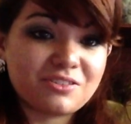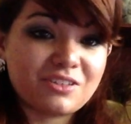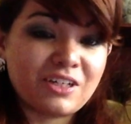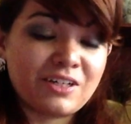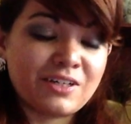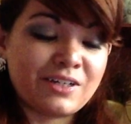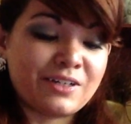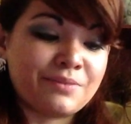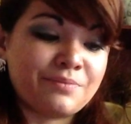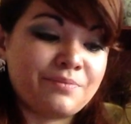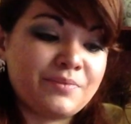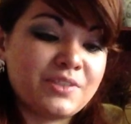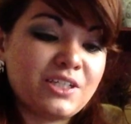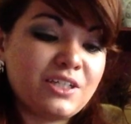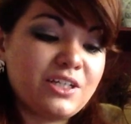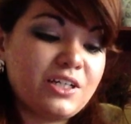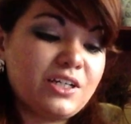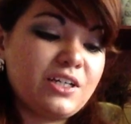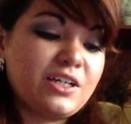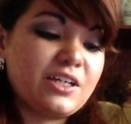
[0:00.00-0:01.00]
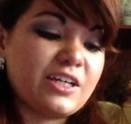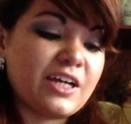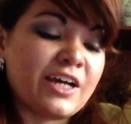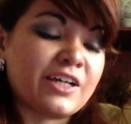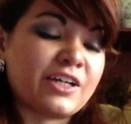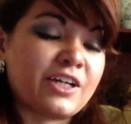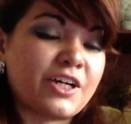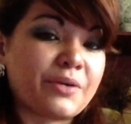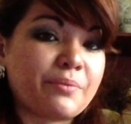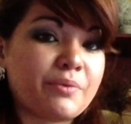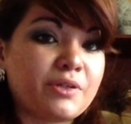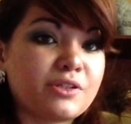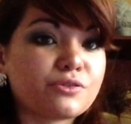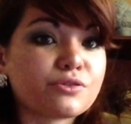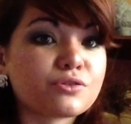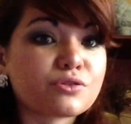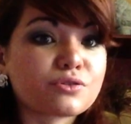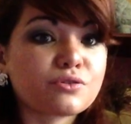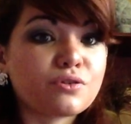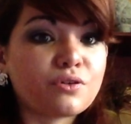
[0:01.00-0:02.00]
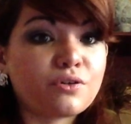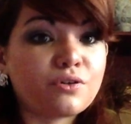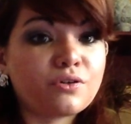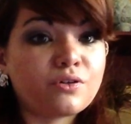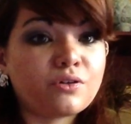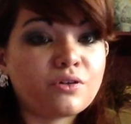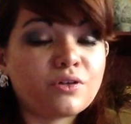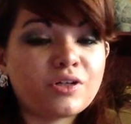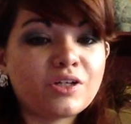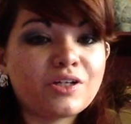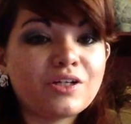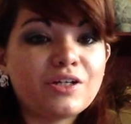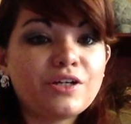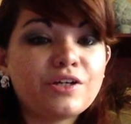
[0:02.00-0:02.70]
at our middle school,